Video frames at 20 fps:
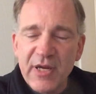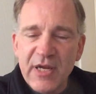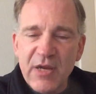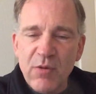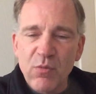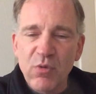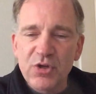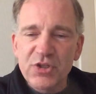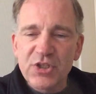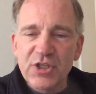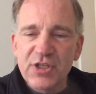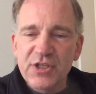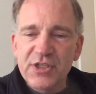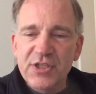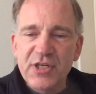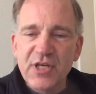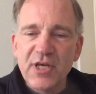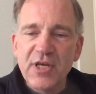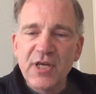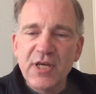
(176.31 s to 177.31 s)
It
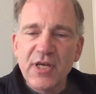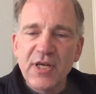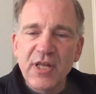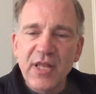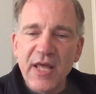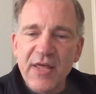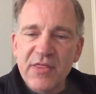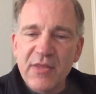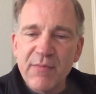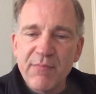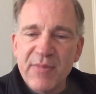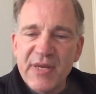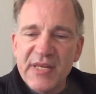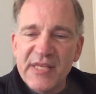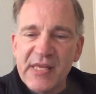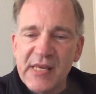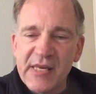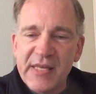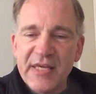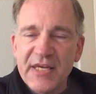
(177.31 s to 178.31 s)
wasn't like the
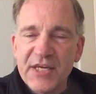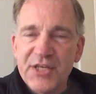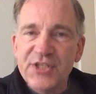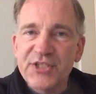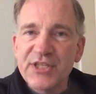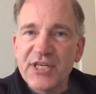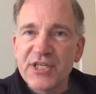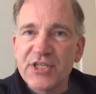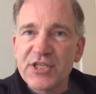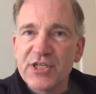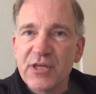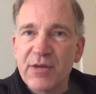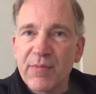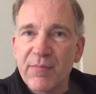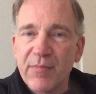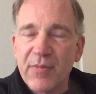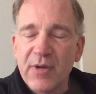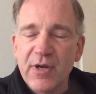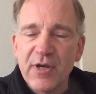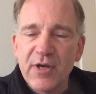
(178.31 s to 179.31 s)
mini league
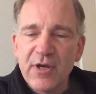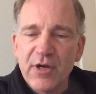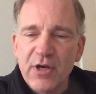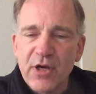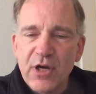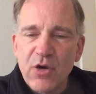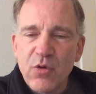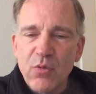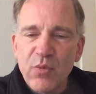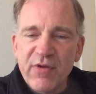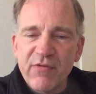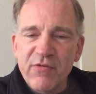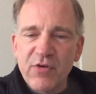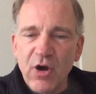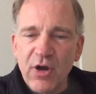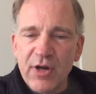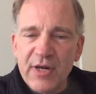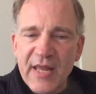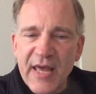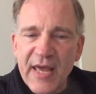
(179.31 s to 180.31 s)
system we've
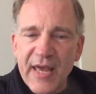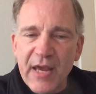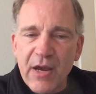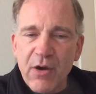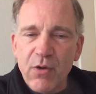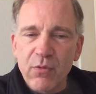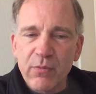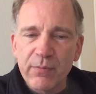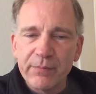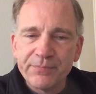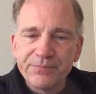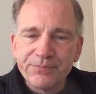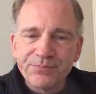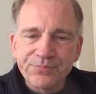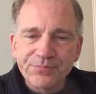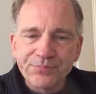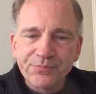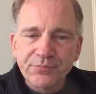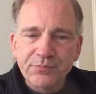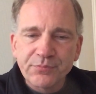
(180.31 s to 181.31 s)
got now.
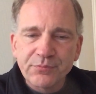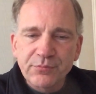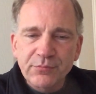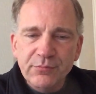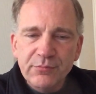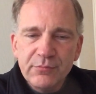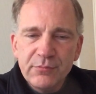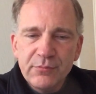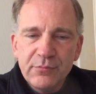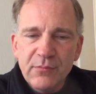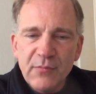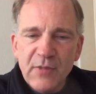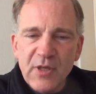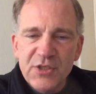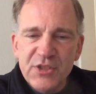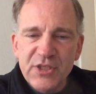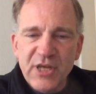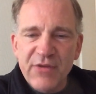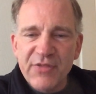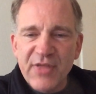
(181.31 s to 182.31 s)

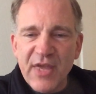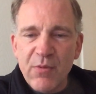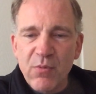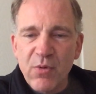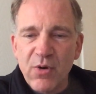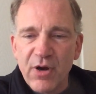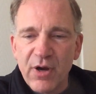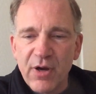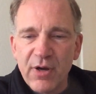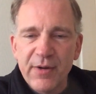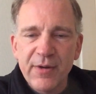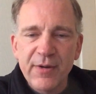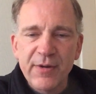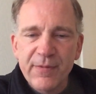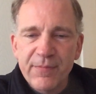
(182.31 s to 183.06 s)
So they were